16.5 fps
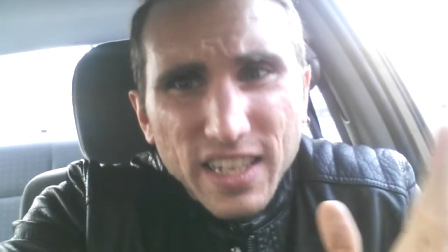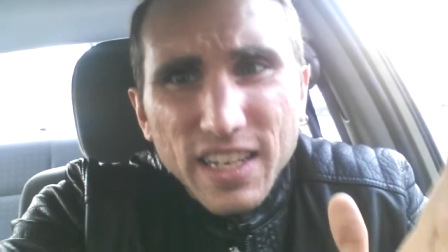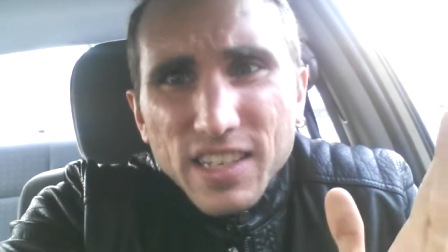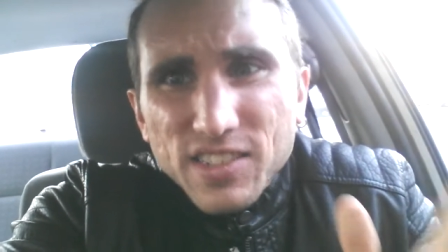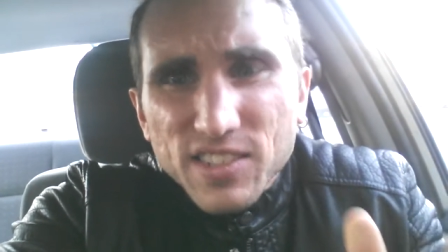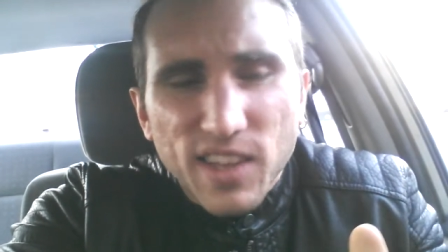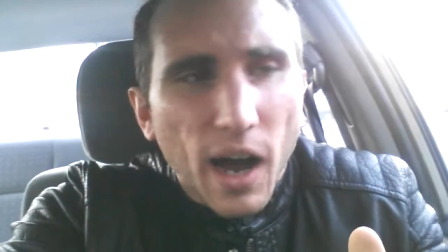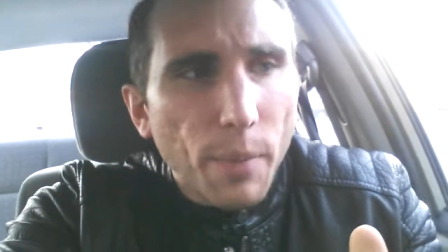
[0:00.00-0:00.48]

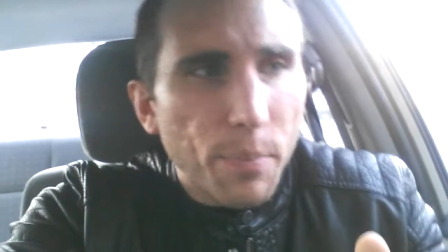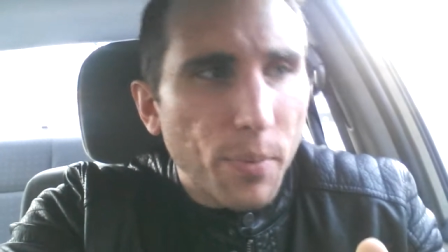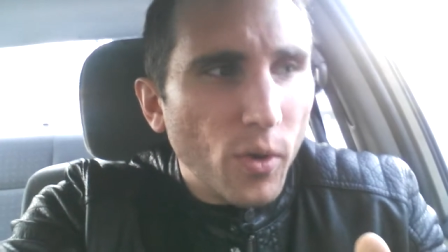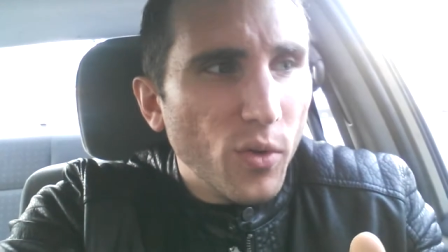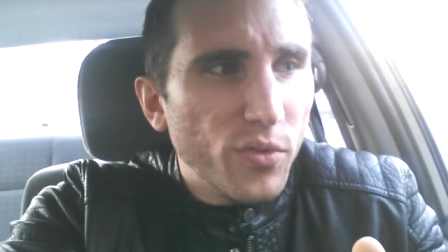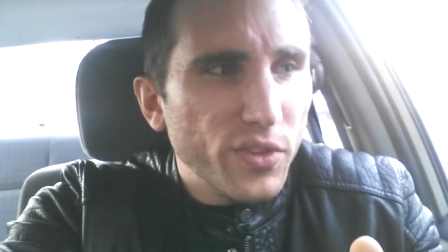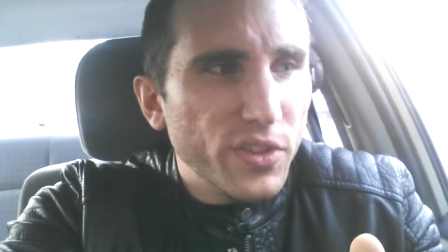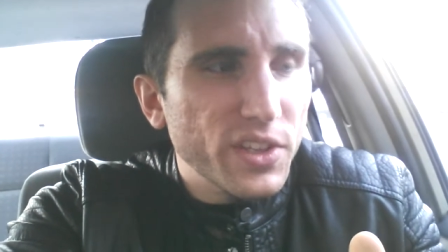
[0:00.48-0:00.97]
eased up
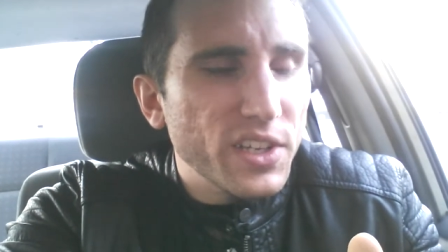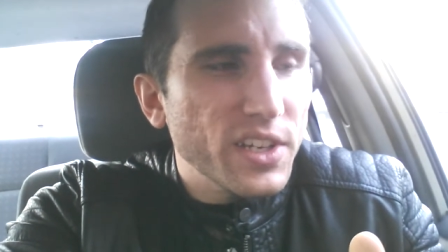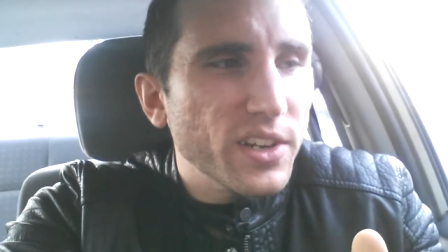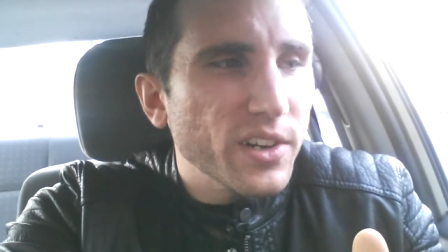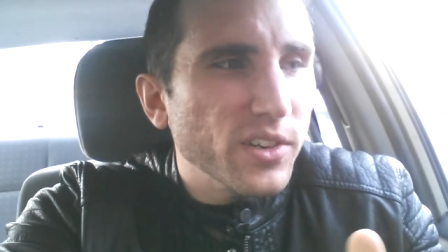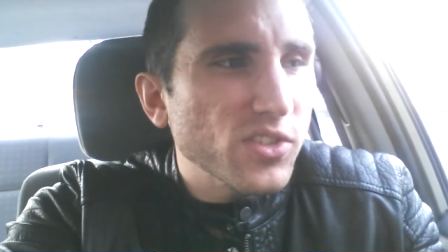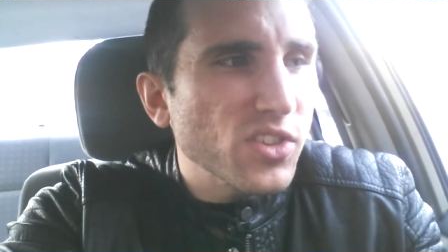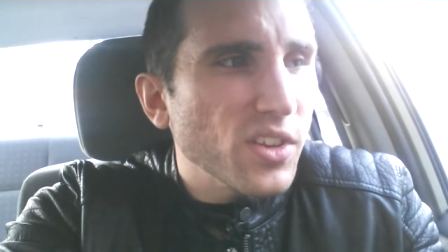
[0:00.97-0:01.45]
over the
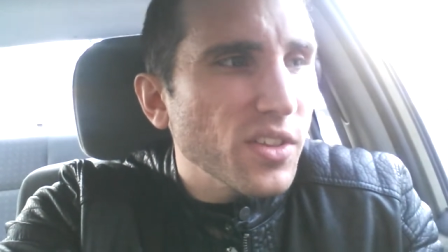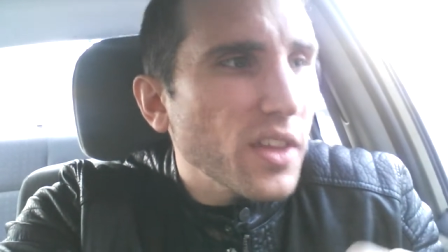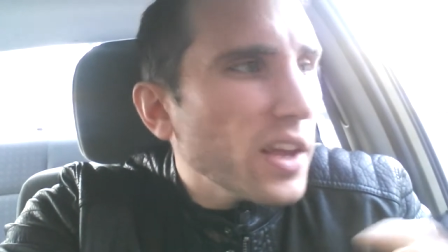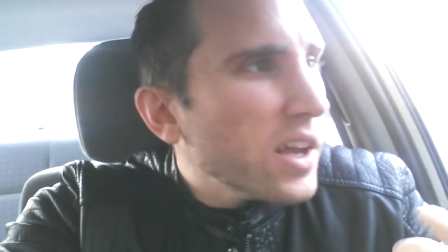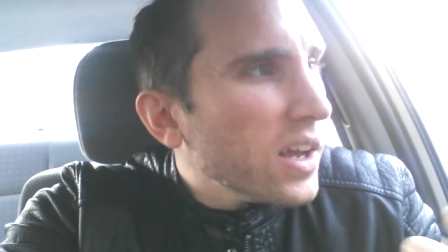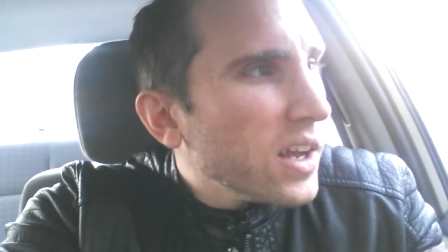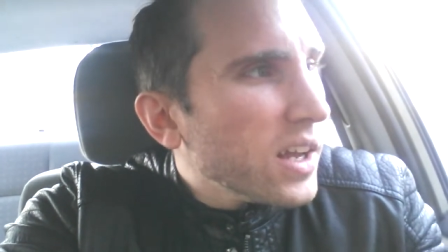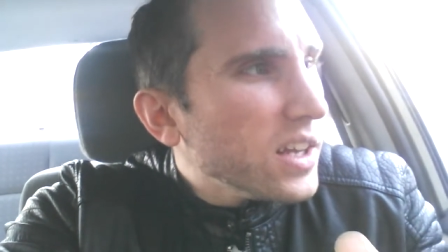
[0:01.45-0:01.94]
years, and
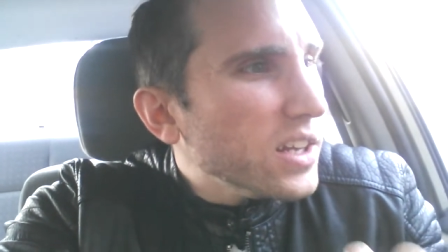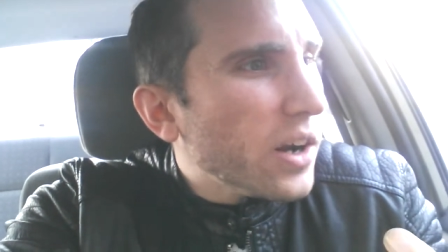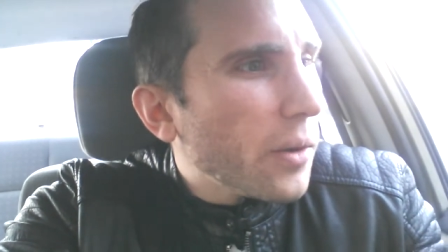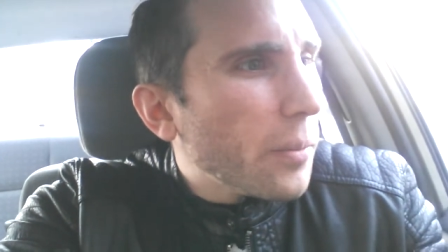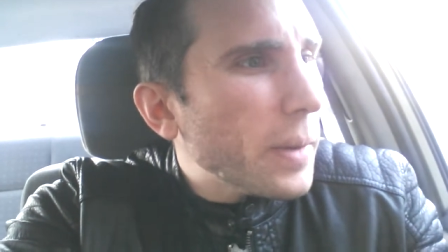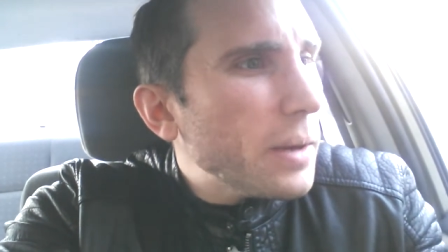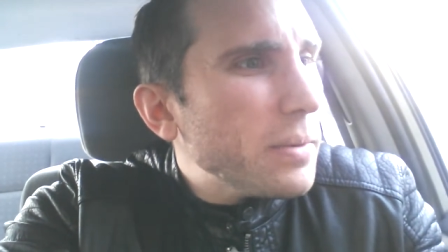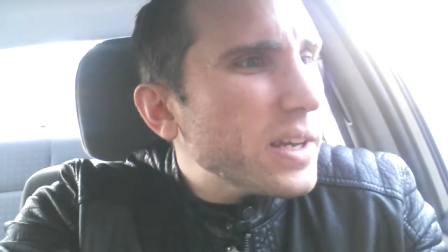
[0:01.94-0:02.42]
you
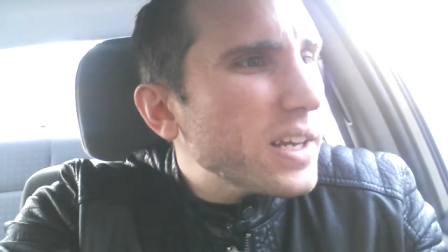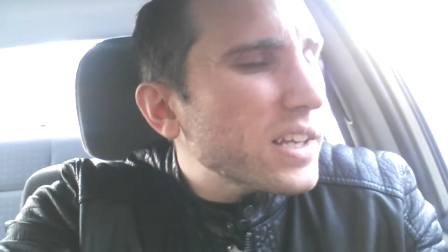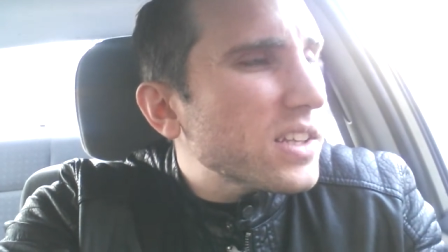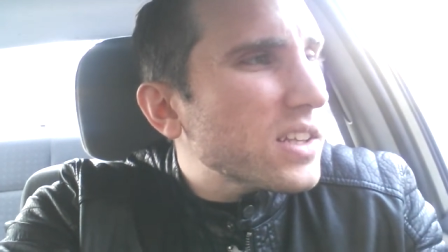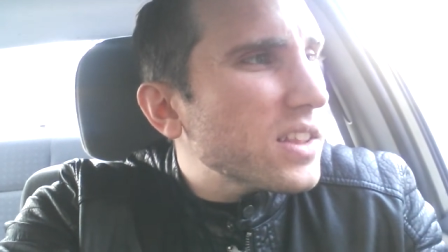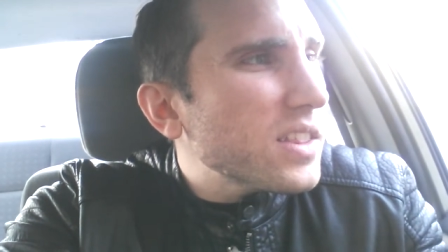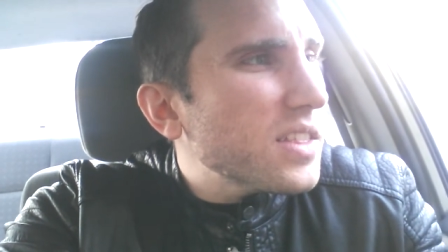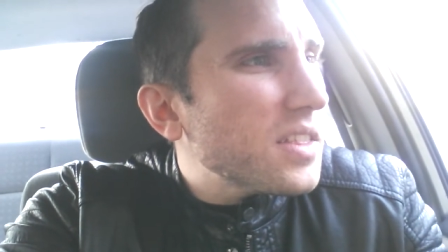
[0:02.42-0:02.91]
know maybe